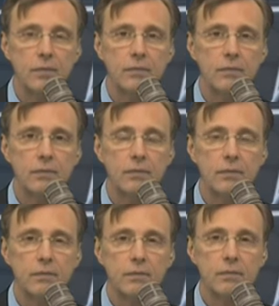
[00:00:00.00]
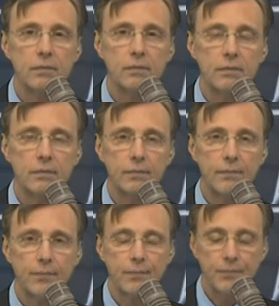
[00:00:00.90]

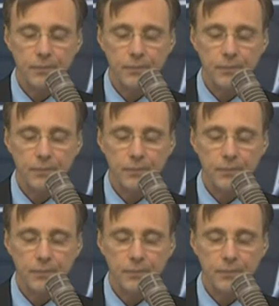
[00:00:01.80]
Nothing is said.